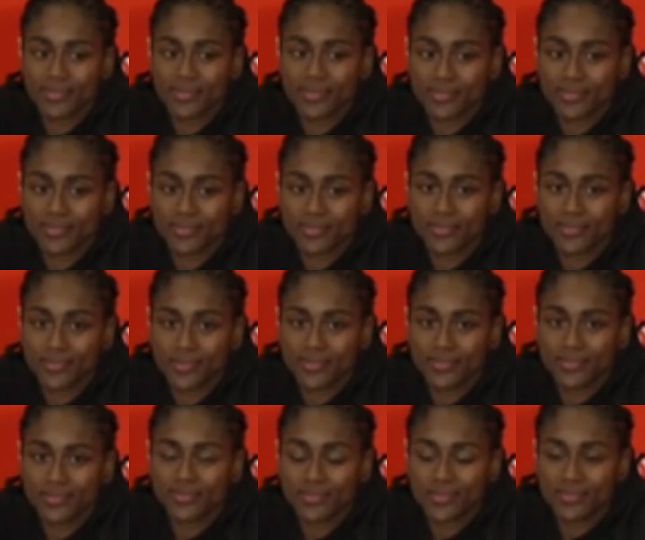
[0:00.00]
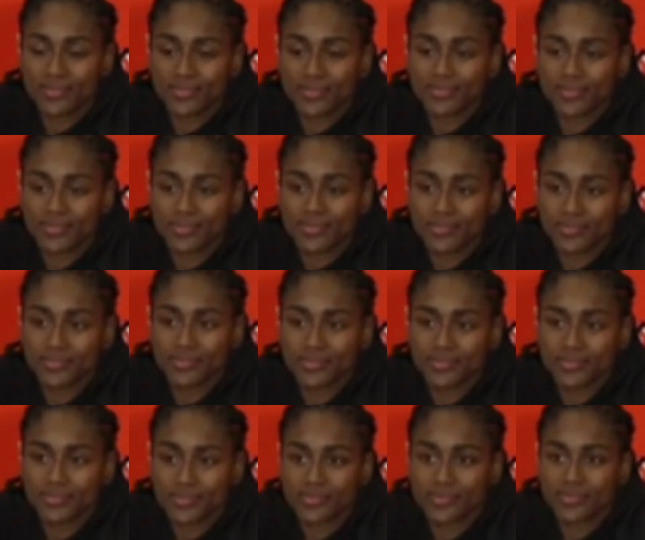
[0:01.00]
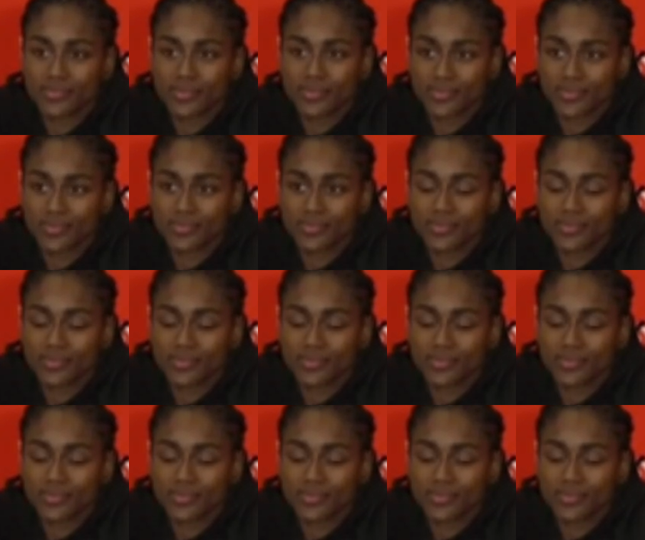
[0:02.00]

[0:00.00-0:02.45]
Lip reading: This person isn't speaking.